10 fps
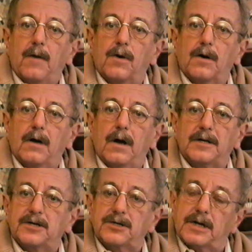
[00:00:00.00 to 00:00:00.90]
they were
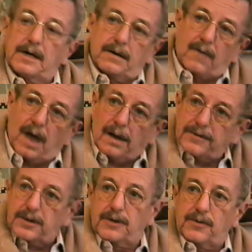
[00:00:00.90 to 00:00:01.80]
auditioning
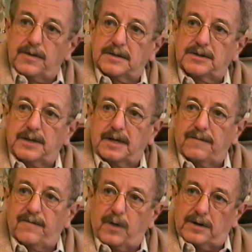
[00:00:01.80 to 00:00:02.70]
around to do this
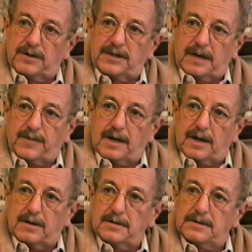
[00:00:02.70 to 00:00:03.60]
thing for Interstate
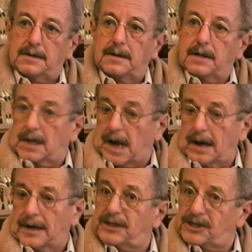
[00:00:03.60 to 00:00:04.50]
Theaters,
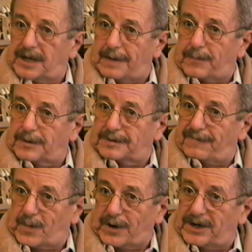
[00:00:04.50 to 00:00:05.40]
College
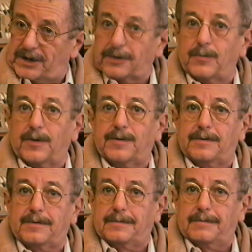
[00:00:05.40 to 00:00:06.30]
Capers of 42,
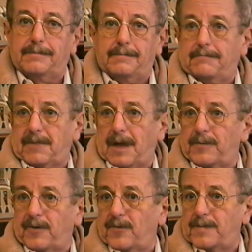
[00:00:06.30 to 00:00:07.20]
with
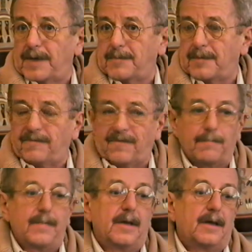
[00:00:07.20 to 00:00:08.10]
a couple of 3 people
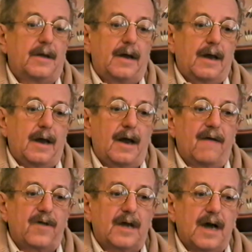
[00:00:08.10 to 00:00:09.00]
from
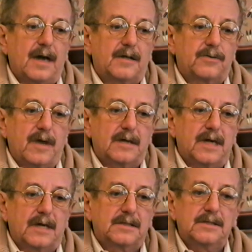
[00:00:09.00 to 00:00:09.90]
every college
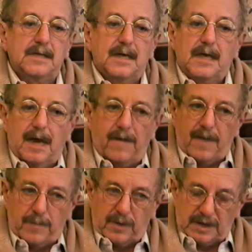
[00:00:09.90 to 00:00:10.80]
around Texas,
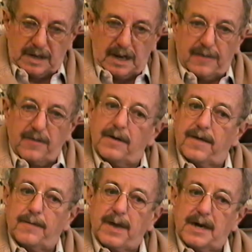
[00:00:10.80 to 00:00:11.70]
and they put it
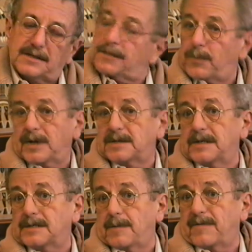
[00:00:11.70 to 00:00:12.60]
together, and they paid us the
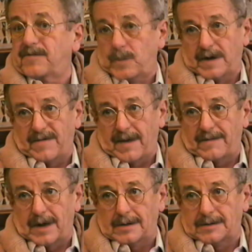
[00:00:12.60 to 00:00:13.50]
princely sum of
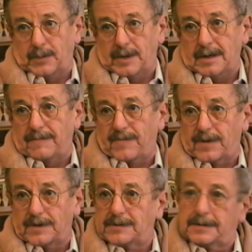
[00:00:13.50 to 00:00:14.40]
$25 a week
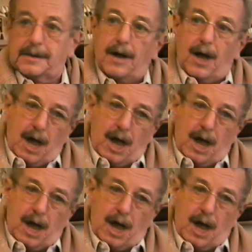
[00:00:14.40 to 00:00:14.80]
and furnished